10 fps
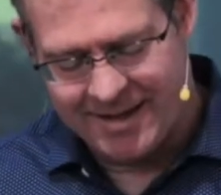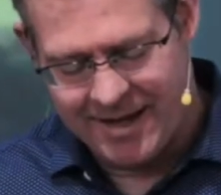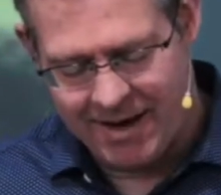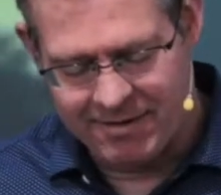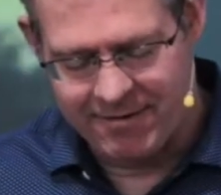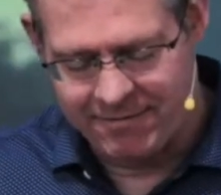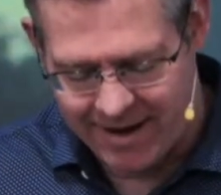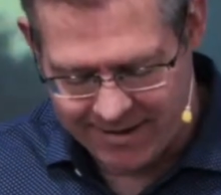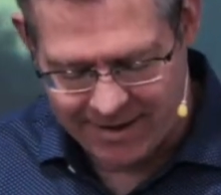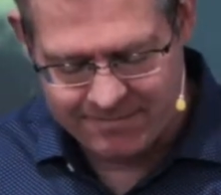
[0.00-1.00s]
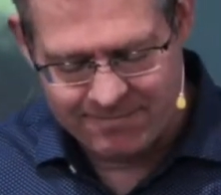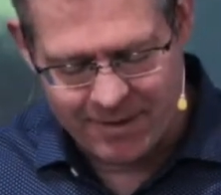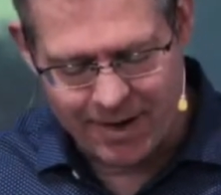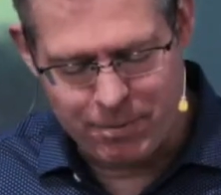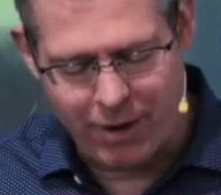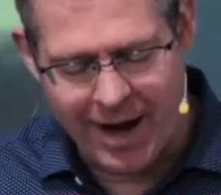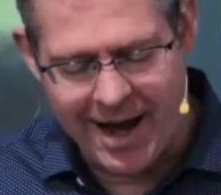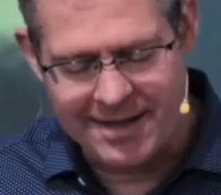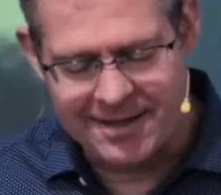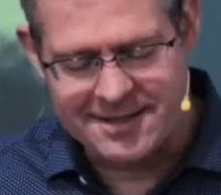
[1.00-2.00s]
Heavenly Father, I
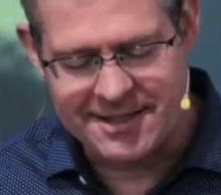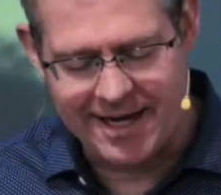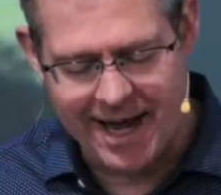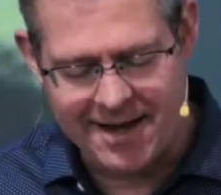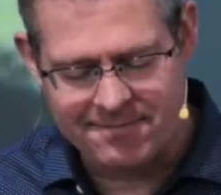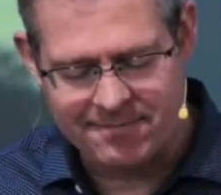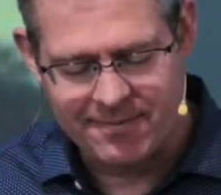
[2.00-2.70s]
pray that today,